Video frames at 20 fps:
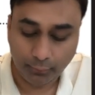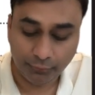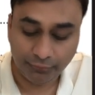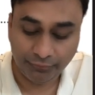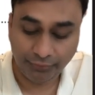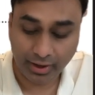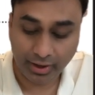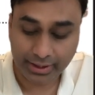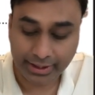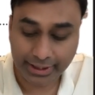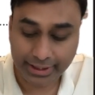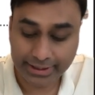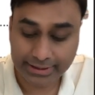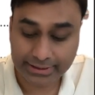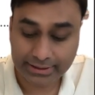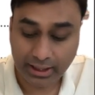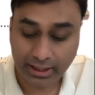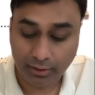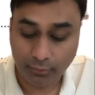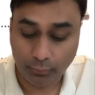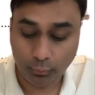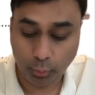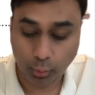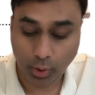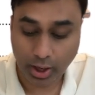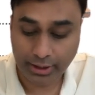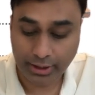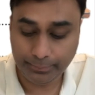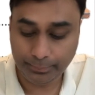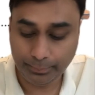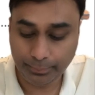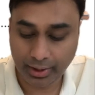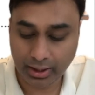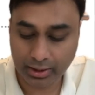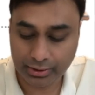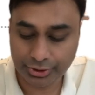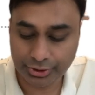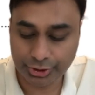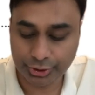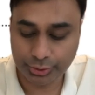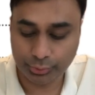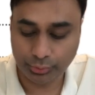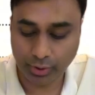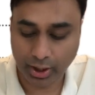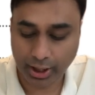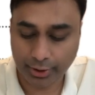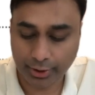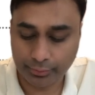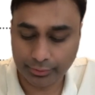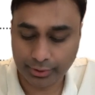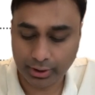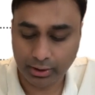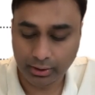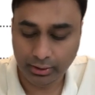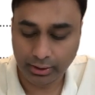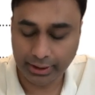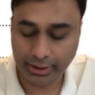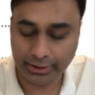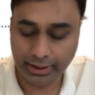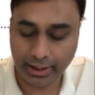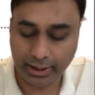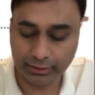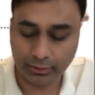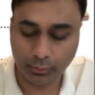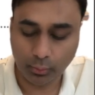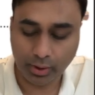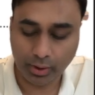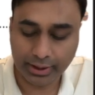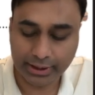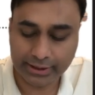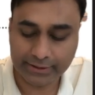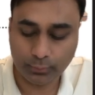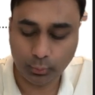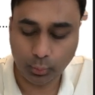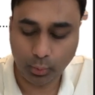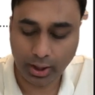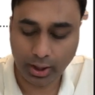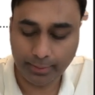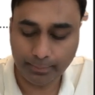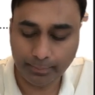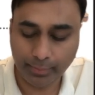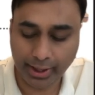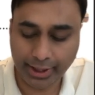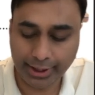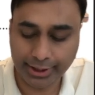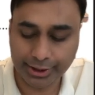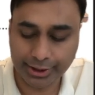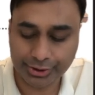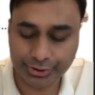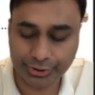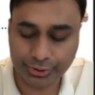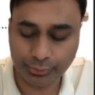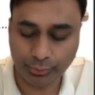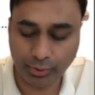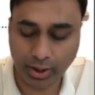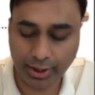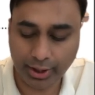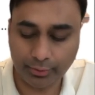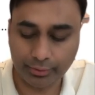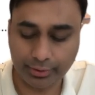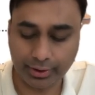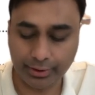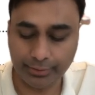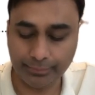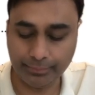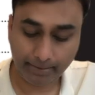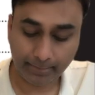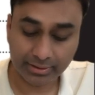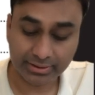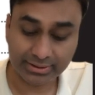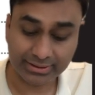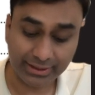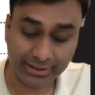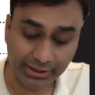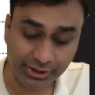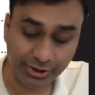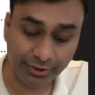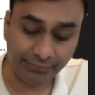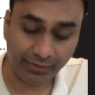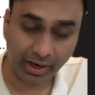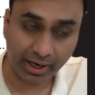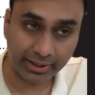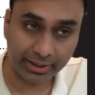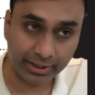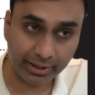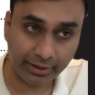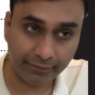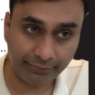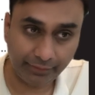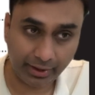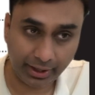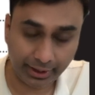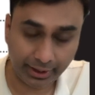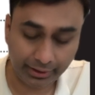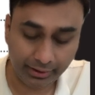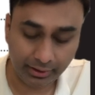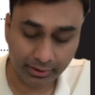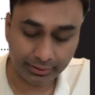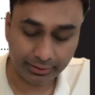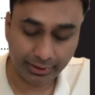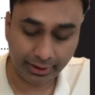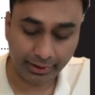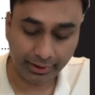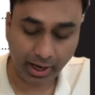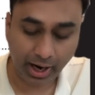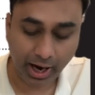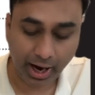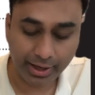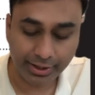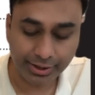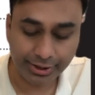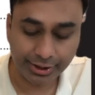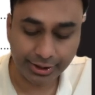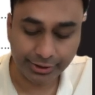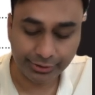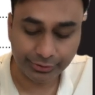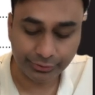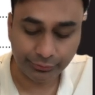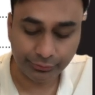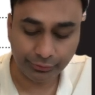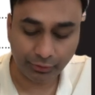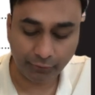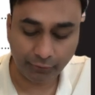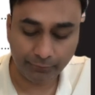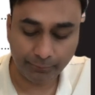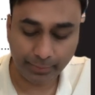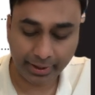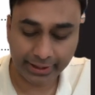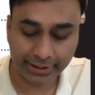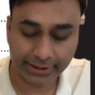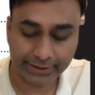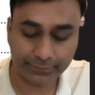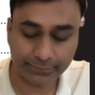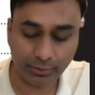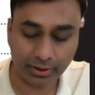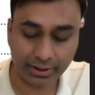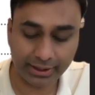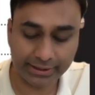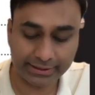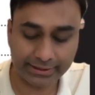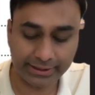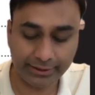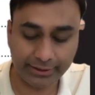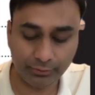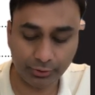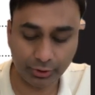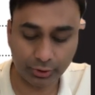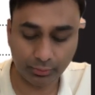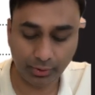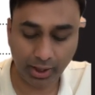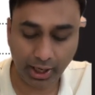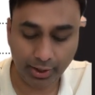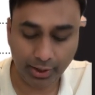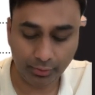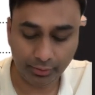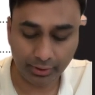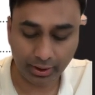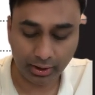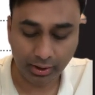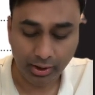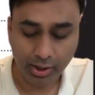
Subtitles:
One is 1 plus 2 iota and the other one is 1 minus 2 iota. Since you've identified that under root of -1 is equal to iota,